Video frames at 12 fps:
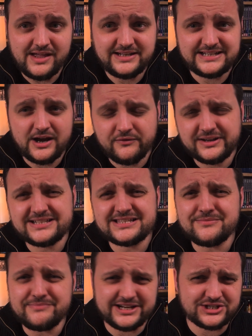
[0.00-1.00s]
delving into
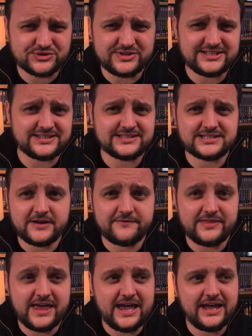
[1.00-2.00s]
the mysteries and stuff
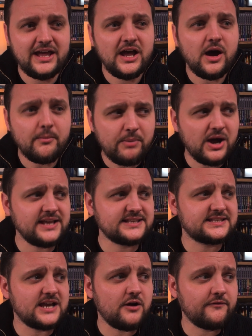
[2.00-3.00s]
there. By
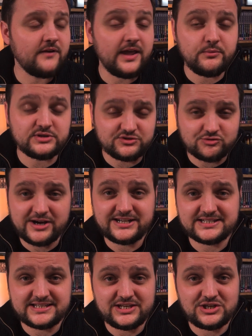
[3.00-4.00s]
itself, it was great
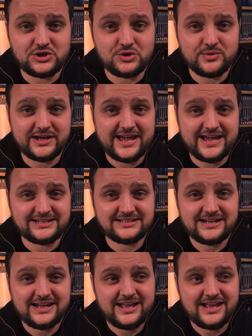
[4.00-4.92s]
to see Hugh again.